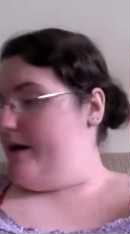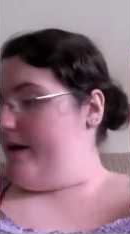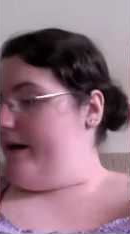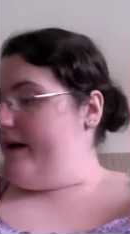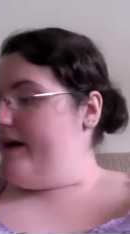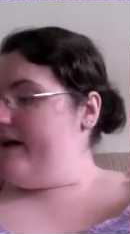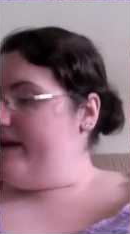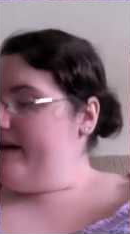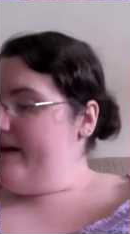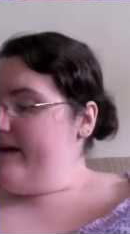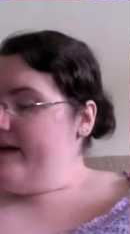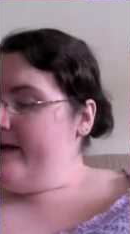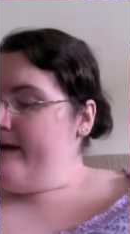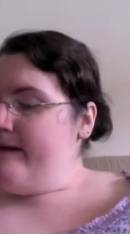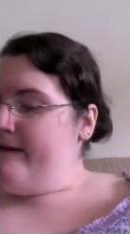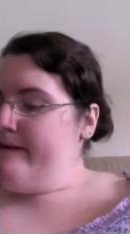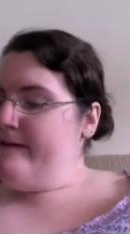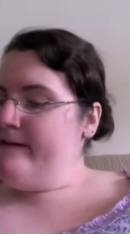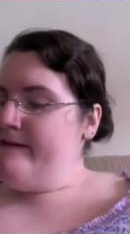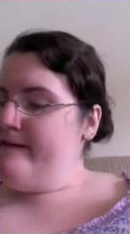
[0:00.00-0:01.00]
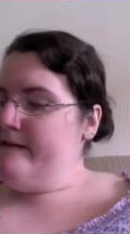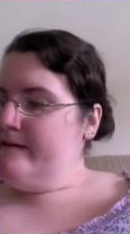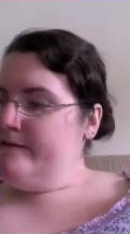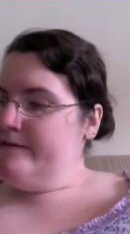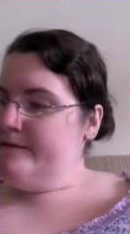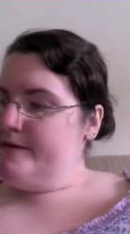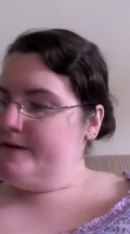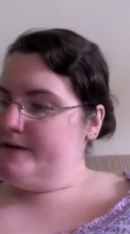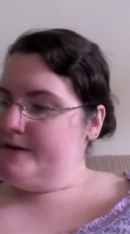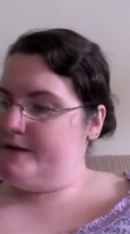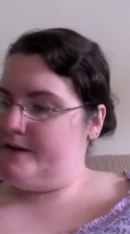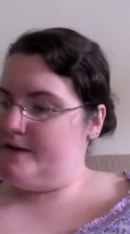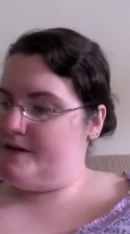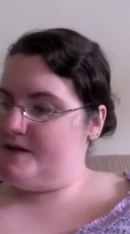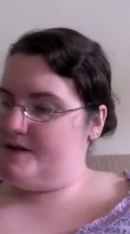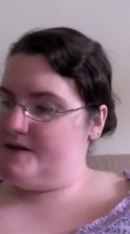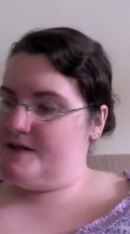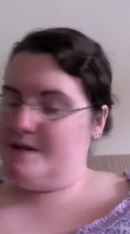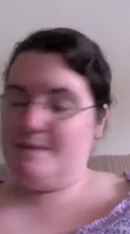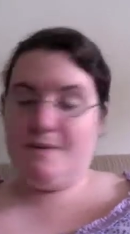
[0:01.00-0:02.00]
I have
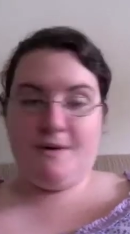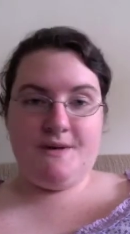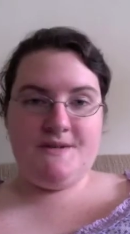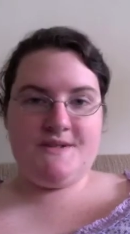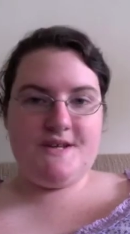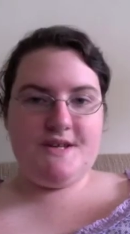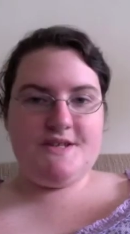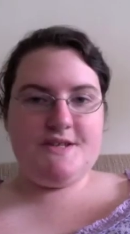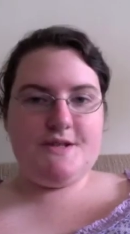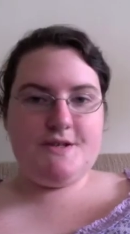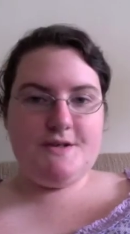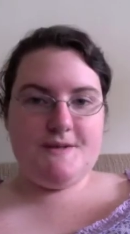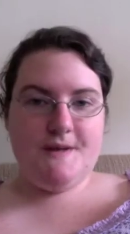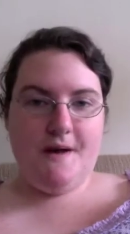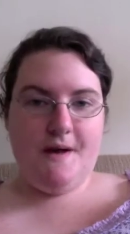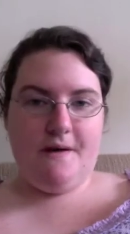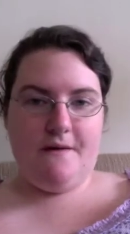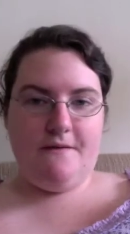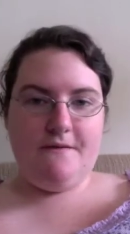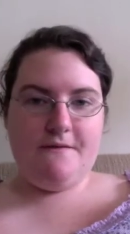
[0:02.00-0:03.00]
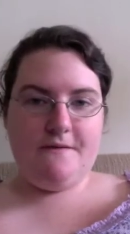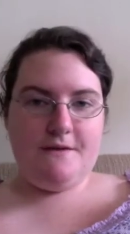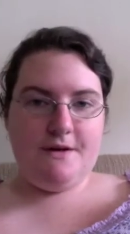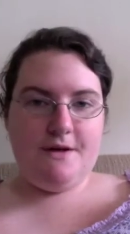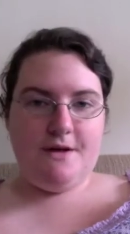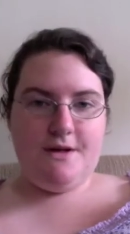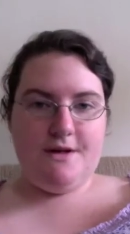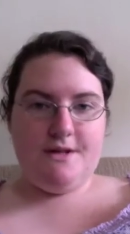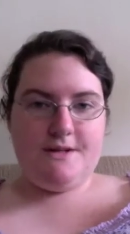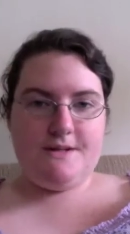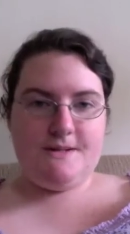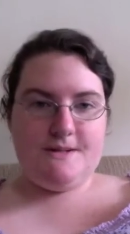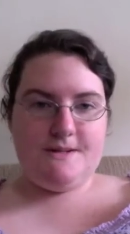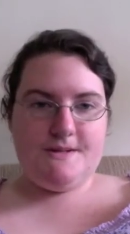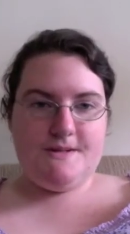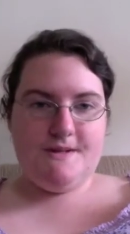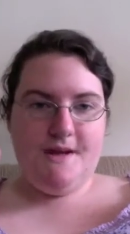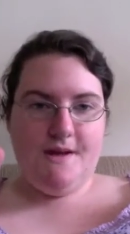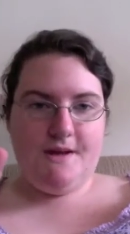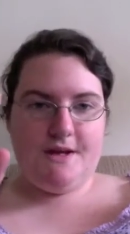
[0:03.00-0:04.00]
the princess herself,
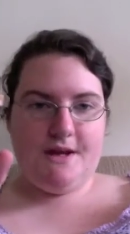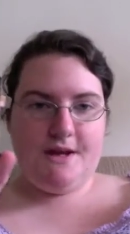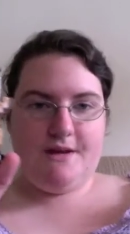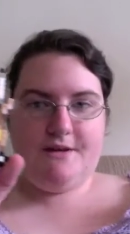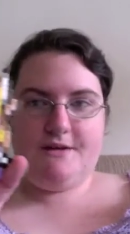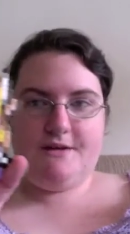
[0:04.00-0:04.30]
Zelda.